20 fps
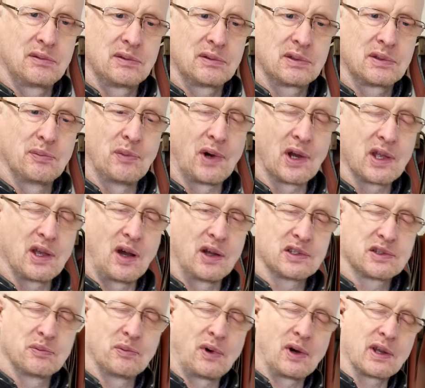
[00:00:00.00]
to my
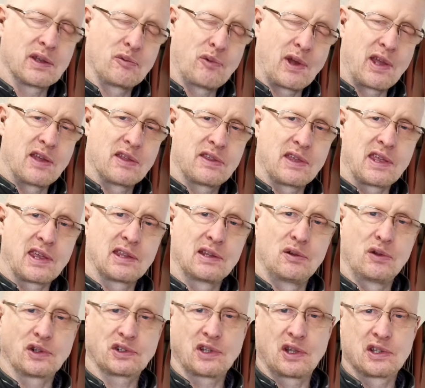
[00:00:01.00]
way of thinking, it
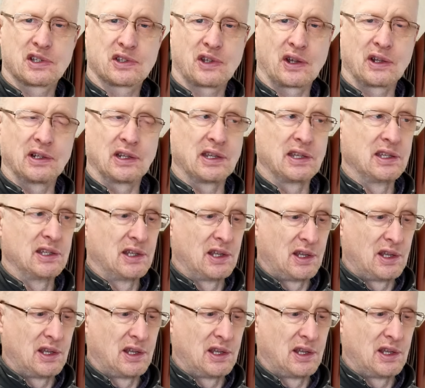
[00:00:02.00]
looks unsightly.